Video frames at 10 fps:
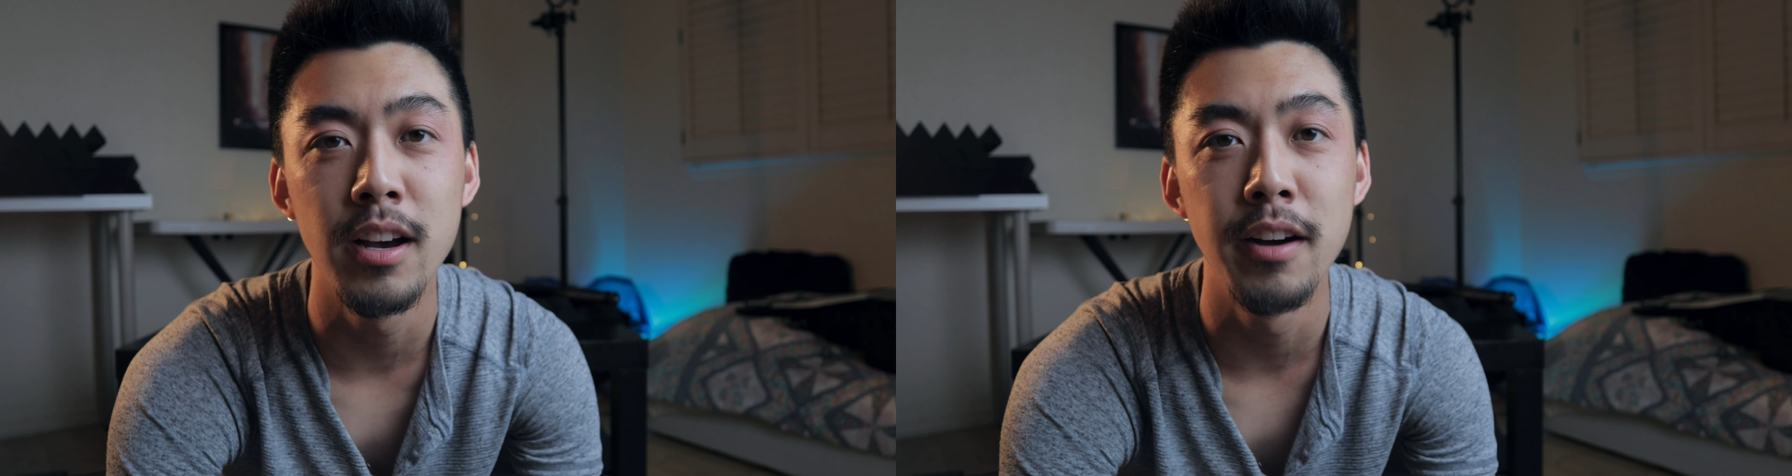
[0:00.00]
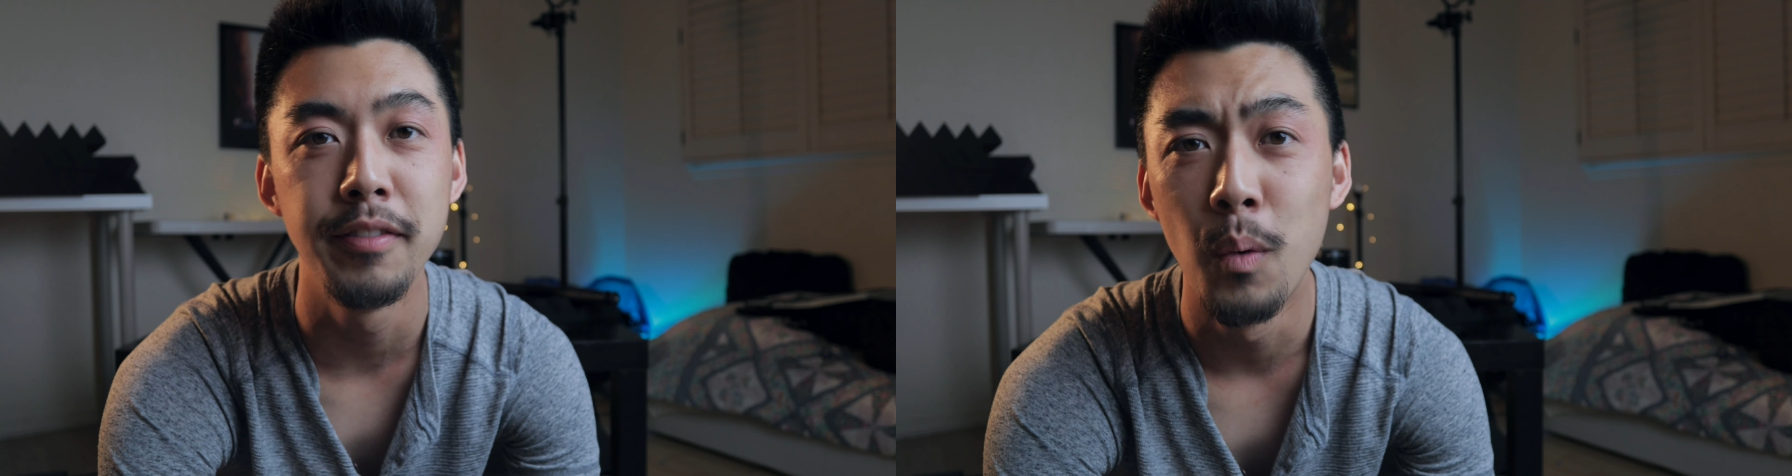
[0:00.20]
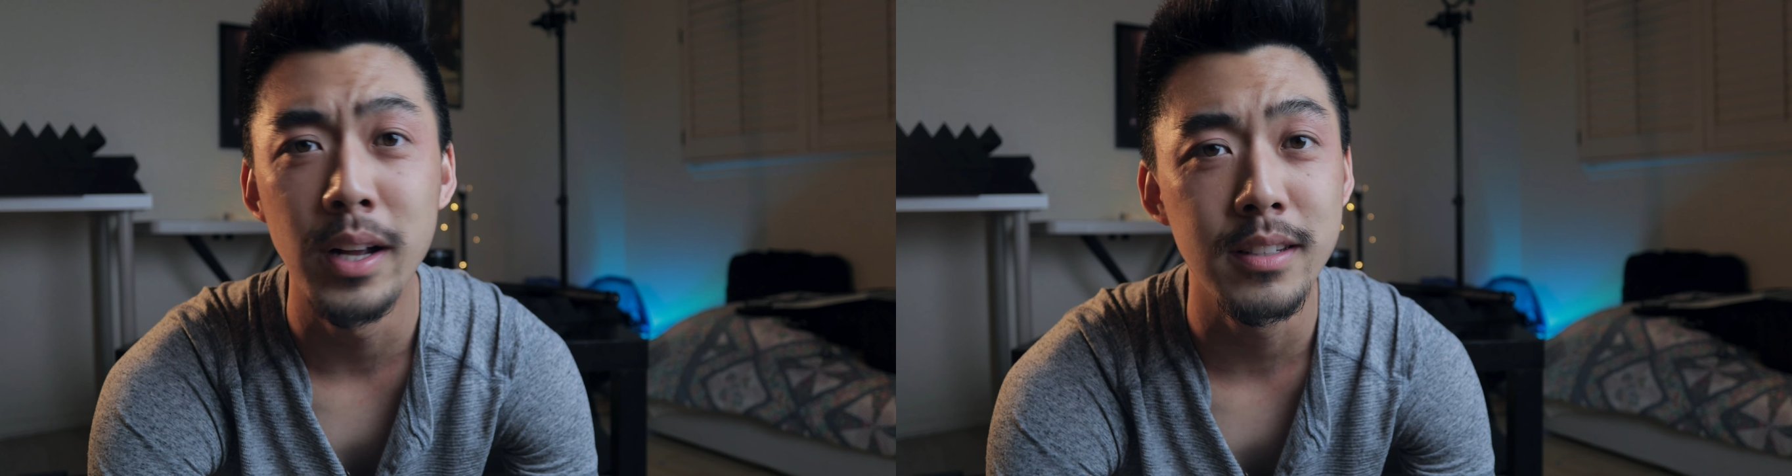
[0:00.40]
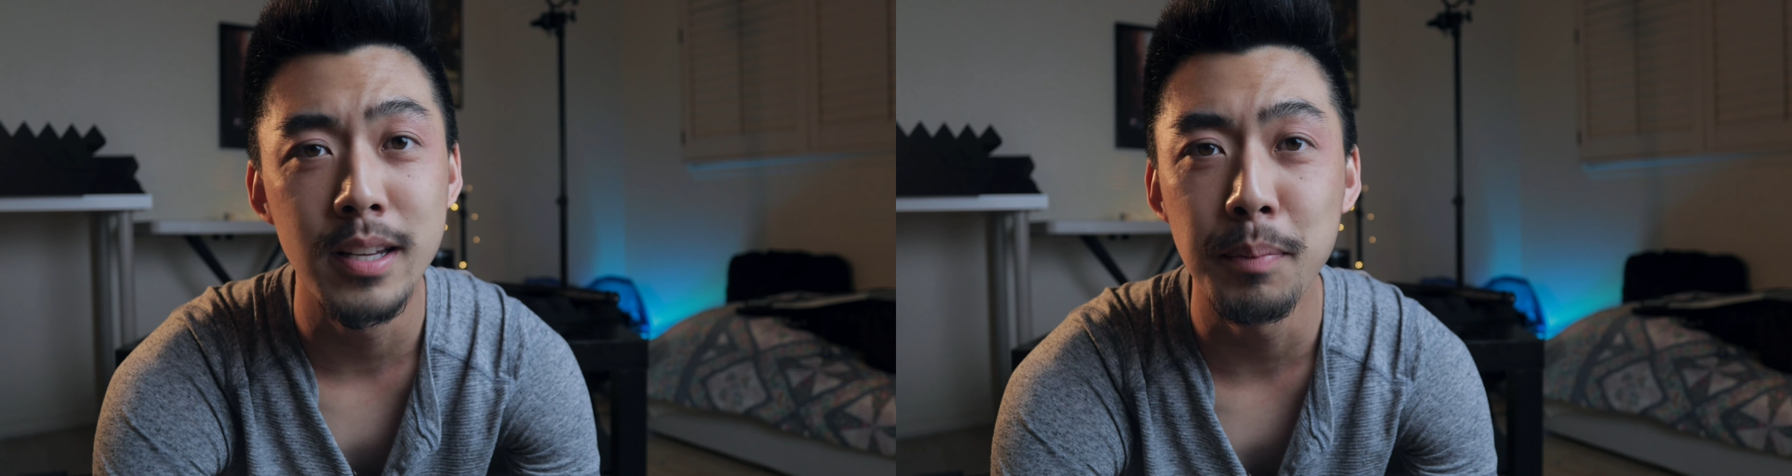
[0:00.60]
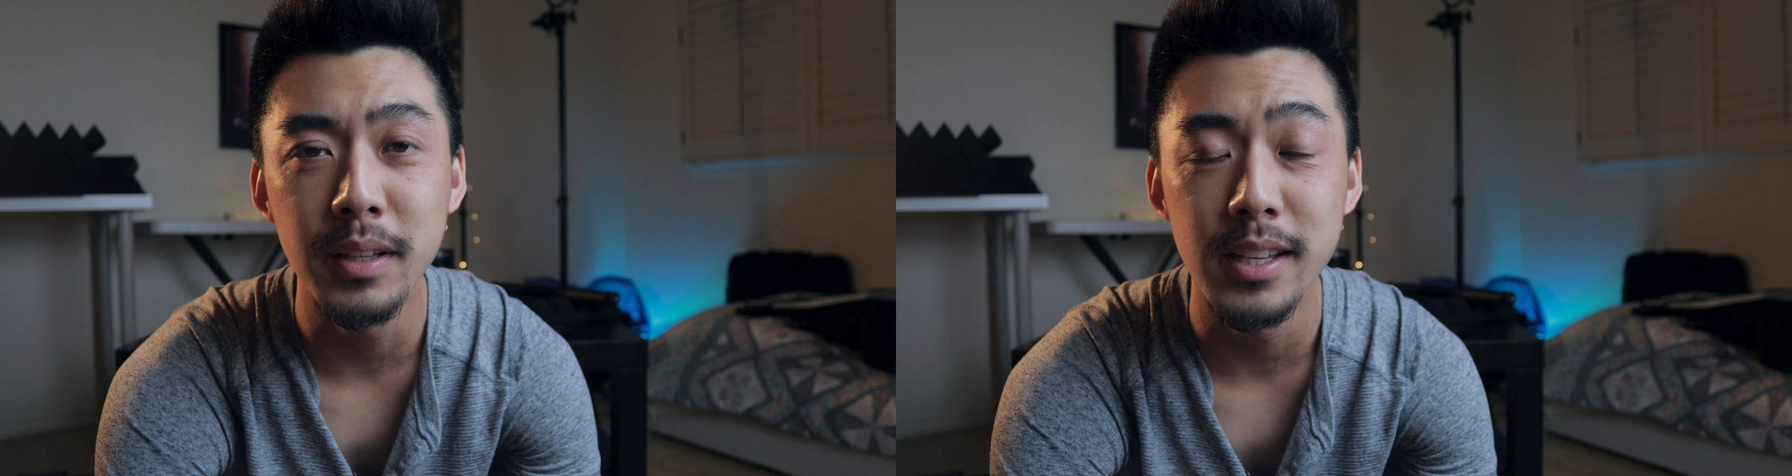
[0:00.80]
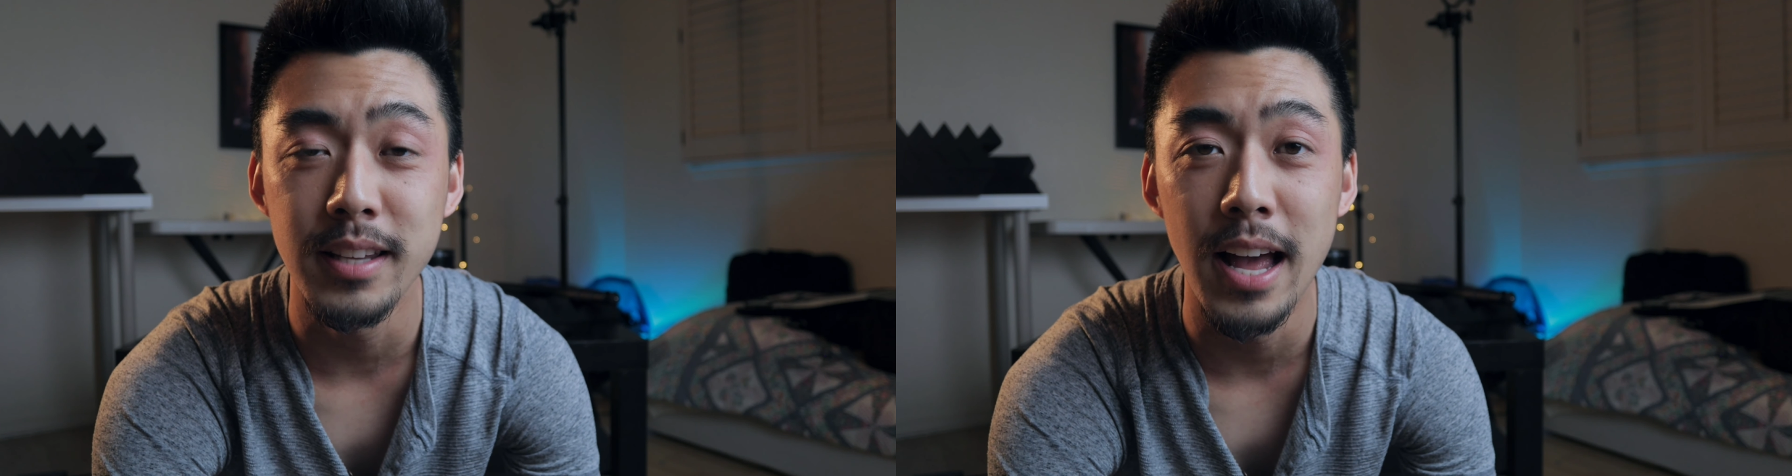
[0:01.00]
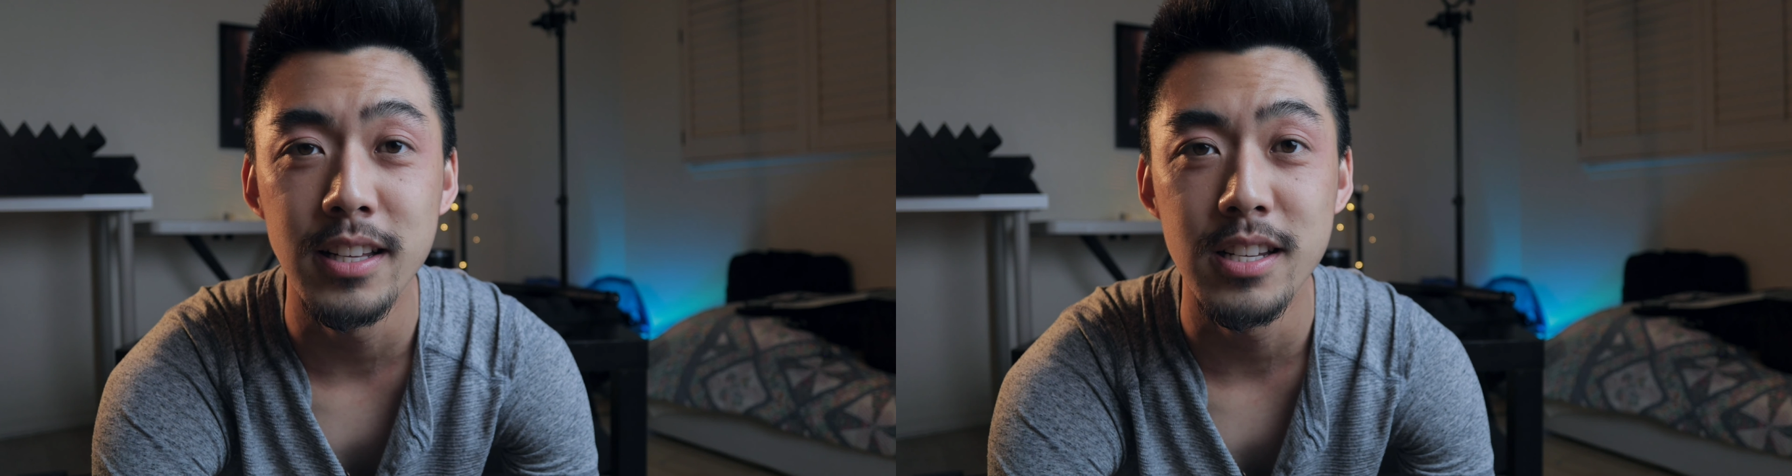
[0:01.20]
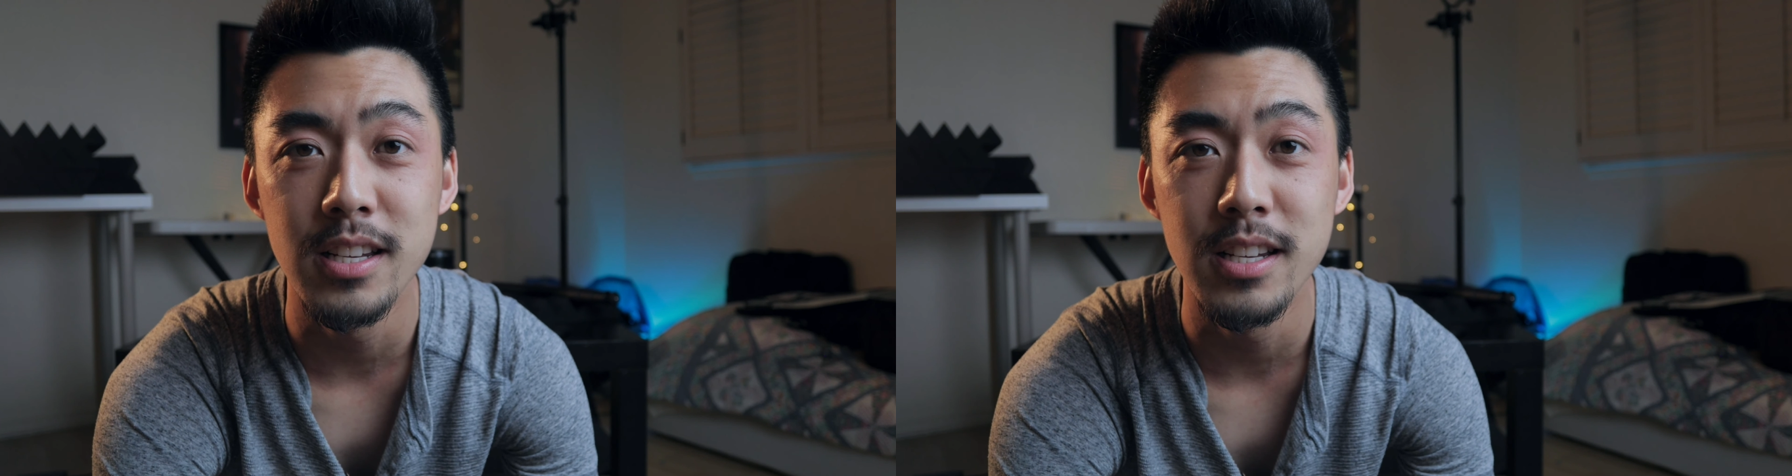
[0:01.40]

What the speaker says: of what typically tends